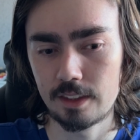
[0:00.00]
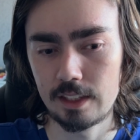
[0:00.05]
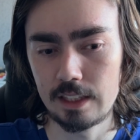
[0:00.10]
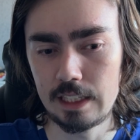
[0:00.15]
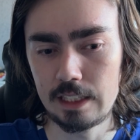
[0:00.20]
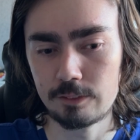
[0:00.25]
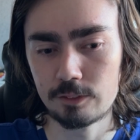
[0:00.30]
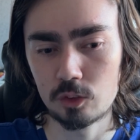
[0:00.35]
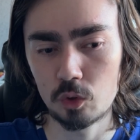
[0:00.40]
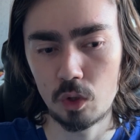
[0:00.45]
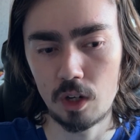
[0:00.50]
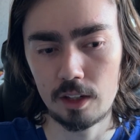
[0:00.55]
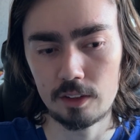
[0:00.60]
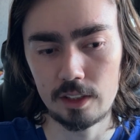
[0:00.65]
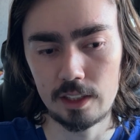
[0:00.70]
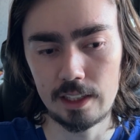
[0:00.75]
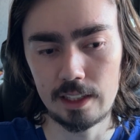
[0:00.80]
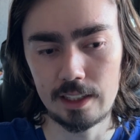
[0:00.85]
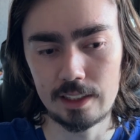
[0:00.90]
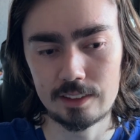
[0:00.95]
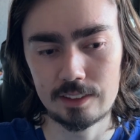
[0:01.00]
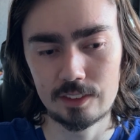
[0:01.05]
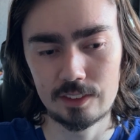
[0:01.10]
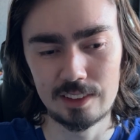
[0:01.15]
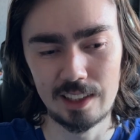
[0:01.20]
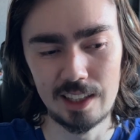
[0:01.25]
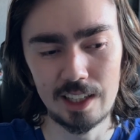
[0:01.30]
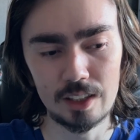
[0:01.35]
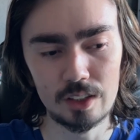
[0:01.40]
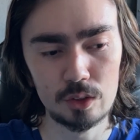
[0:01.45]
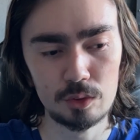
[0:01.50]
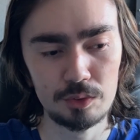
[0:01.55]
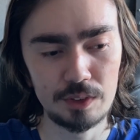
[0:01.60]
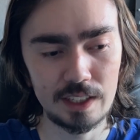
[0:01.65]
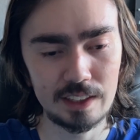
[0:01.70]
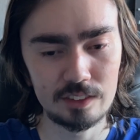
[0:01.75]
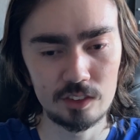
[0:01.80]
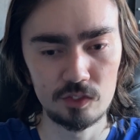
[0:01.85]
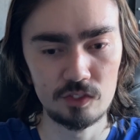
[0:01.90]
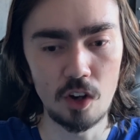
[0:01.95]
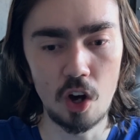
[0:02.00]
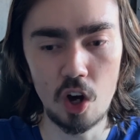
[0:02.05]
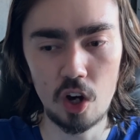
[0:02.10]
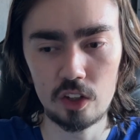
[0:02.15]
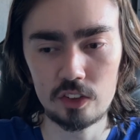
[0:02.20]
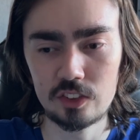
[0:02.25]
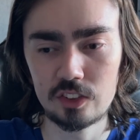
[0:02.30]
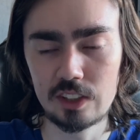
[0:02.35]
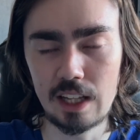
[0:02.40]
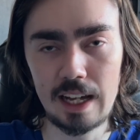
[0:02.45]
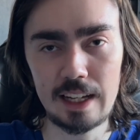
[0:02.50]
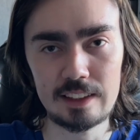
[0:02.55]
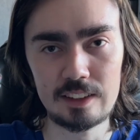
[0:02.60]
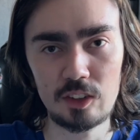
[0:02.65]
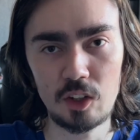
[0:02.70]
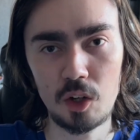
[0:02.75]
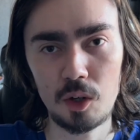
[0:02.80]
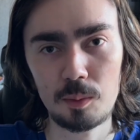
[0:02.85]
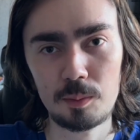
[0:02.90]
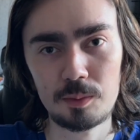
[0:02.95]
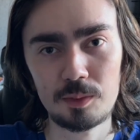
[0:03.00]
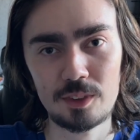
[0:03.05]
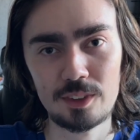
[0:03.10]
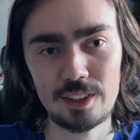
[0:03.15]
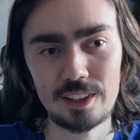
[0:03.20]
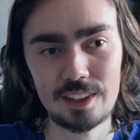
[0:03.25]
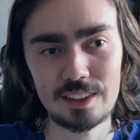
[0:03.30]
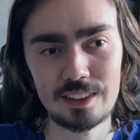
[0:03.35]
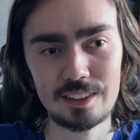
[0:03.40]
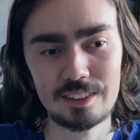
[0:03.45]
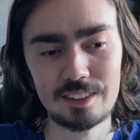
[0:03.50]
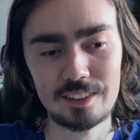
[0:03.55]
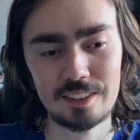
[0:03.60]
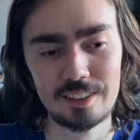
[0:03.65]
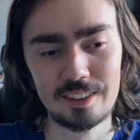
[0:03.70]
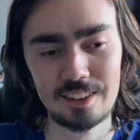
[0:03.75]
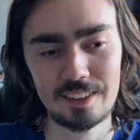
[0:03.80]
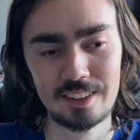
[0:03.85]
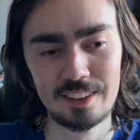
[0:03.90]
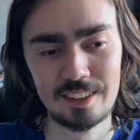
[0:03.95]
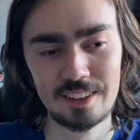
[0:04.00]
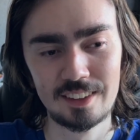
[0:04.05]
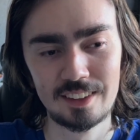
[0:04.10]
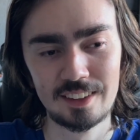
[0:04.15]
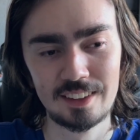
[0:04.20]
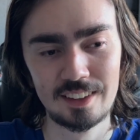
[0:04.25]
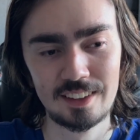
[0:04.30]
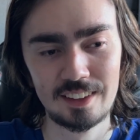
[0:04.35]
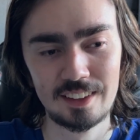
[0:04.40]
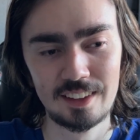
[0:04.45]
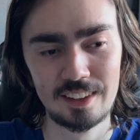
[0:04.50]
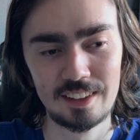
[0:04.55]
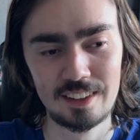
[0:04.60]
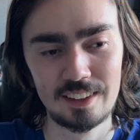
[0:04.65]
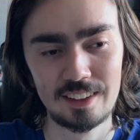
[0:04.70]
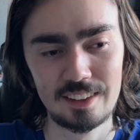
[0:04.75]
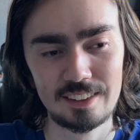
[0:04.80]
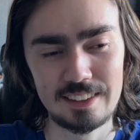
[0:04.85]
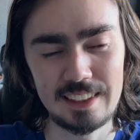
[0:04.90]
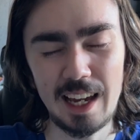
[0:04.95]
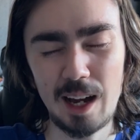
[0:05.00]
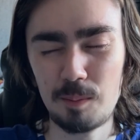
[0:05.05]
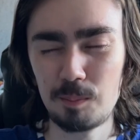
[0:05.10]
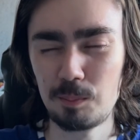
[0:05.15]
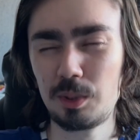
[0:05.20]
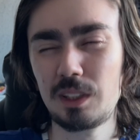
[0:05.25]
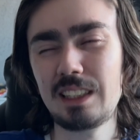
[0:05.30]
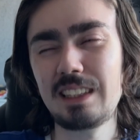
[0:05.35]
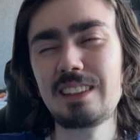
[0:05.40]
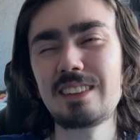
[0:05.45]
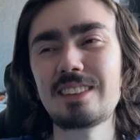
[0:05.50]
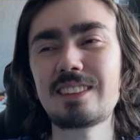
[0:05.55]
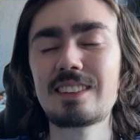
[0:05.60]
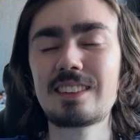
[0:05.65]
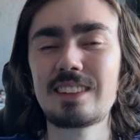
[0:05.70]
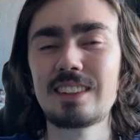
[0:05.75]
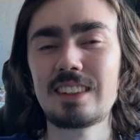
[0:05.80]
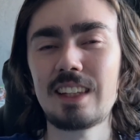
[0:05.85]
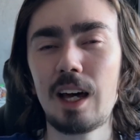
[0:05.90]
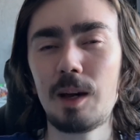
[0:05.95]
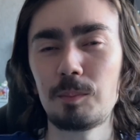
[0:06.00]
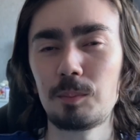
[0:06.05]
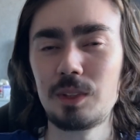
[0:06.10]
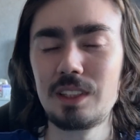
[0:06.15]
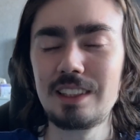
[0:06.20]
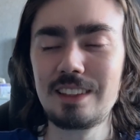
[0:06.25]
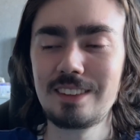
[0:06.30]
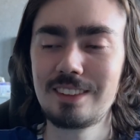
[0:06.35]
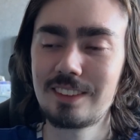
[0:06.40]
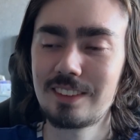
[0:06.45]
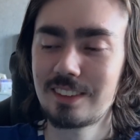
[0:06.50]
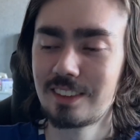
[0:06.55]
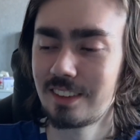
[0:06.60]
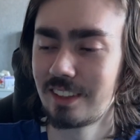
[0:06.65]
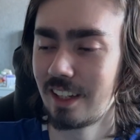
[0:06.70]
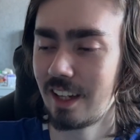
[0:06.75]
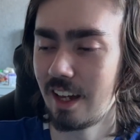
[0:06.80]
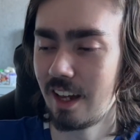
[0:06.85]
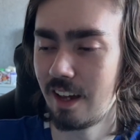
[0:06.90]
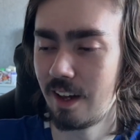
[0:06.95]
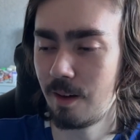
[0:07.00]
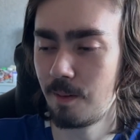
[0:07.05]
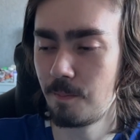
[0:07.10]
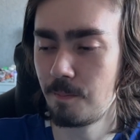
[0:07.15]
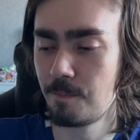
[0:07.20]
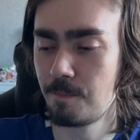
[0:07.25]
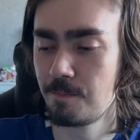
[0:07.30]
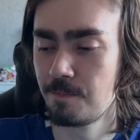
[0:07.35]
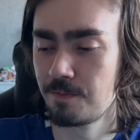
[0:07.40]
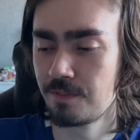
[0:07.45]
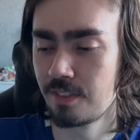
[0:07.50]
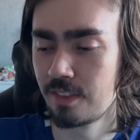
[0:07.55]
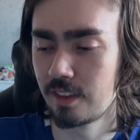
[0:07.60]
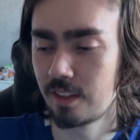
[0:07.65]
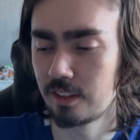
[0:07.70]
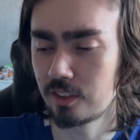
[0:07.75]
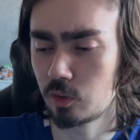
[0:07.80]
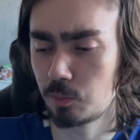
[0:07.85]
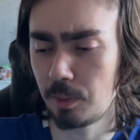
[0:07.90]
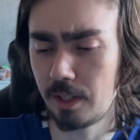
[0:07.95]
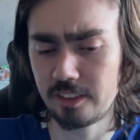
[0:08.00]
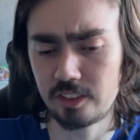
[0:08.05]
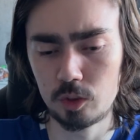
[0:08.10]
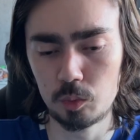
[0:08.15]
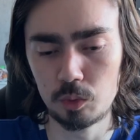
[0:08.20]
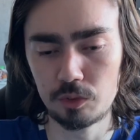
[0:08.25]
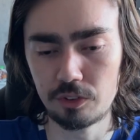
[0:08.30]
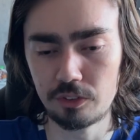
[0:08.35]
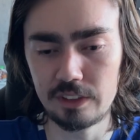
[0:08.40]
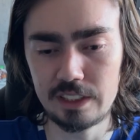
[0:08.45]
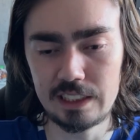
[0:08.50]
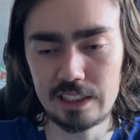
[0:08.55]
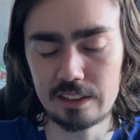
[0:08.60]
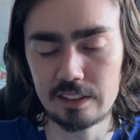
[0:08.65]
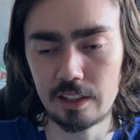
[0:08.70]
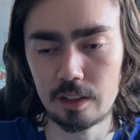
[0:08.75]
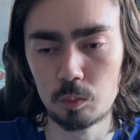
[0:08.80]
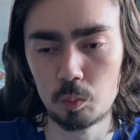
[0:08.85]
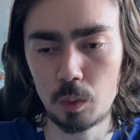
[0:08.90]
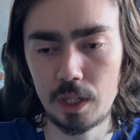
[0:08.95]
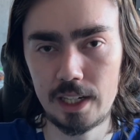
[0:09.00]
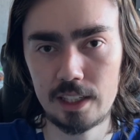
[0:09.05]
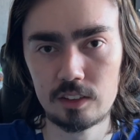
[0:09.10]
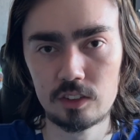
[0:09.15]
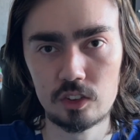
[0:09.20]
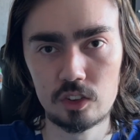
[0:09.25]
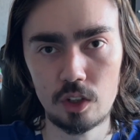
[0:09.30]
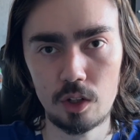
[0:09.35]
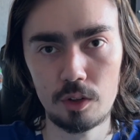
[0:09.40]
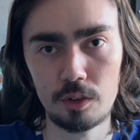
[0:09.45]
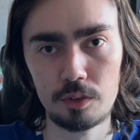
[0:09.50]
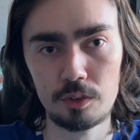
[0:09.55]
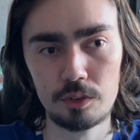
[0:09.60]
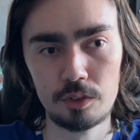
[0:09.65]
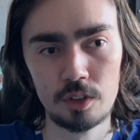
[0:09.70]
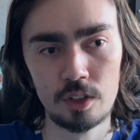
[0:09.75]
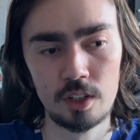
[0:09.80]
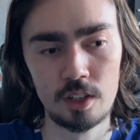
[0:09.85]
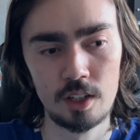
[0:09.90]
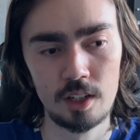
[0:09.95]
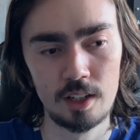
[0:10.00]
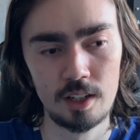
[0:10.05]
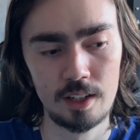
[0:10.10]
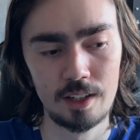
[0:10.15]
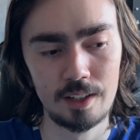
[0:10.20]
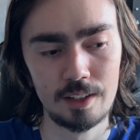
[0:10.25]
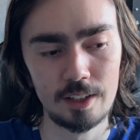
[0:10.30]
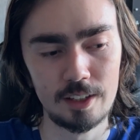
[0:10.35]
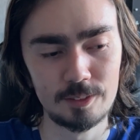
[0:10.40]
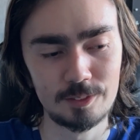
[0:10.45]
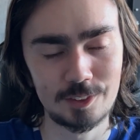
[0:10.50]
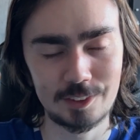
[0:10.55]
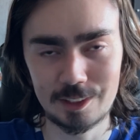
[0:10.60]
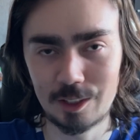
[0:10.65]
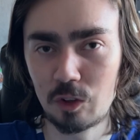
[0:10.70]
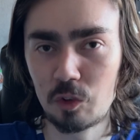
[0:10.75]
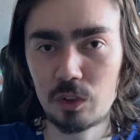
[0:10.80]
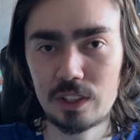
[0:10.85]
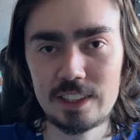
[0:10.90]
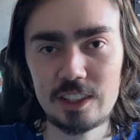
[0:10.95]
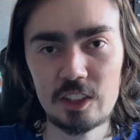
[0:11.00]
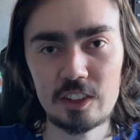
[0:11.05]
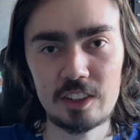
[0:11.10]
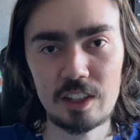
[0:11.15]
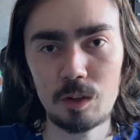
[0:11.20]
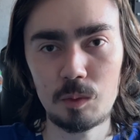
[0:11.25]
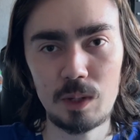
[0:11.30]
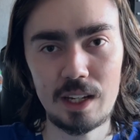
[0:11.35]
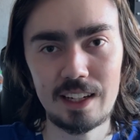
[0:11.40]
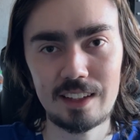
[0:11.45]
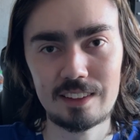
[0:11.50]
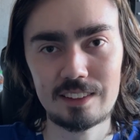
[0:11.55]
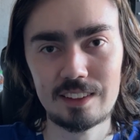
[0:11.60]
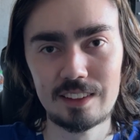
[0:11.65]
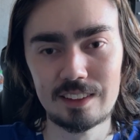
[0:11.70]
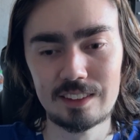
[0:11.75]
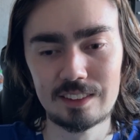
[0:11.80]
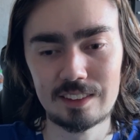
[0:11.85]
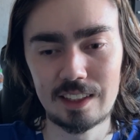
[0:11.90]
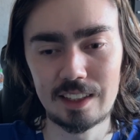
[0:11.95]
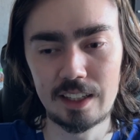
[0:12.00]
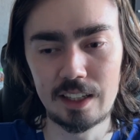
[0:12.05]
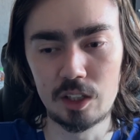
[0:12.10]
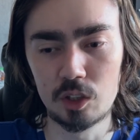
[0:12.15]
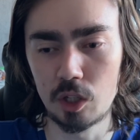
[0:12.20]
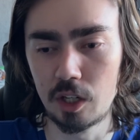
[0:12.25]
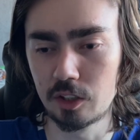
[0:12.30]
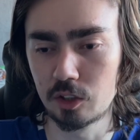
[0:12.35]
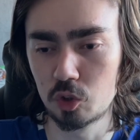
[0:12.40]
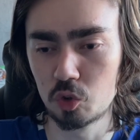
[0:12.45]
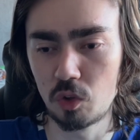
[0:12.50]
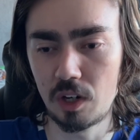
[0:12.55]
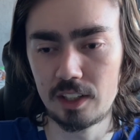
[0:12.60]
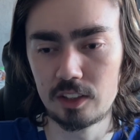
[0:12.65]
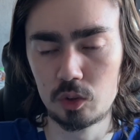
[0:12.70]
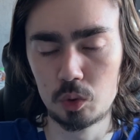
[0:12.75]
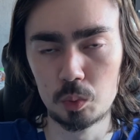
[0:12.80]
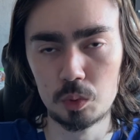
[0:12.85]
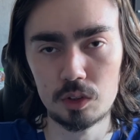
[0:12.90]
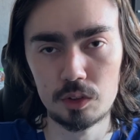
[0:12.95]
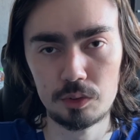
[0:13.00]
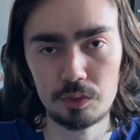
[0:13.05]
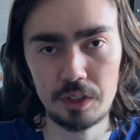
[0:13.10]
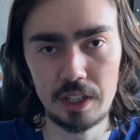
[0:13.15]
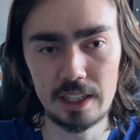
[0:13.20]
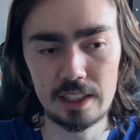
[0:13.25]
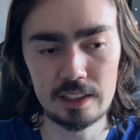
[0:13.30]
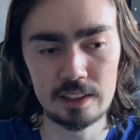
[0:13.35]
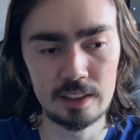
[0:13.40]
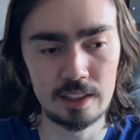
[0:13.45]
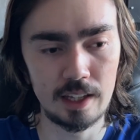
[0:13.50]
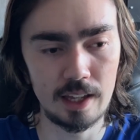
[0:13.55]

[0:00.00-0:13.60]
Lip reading: even though it's the little things, but I'll just add up. And yeah, I'm pleased. Especially with the eating and weight stuff. Still really underweight. It's like a gradual thing.